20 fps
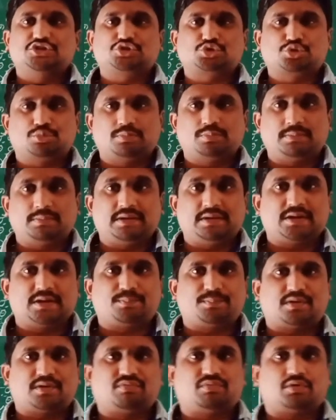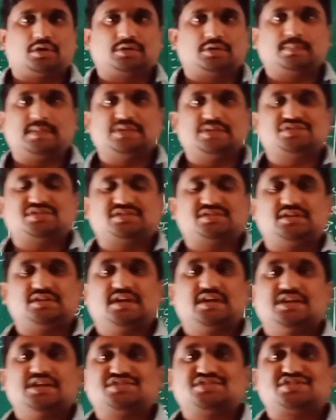be made up of what means
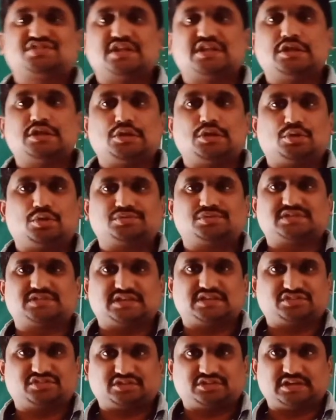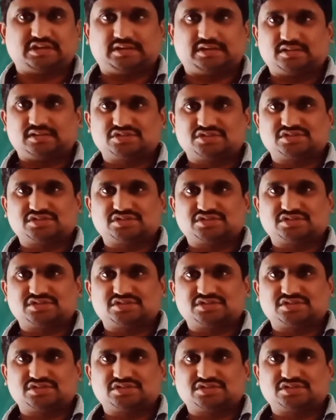cellulose acetate.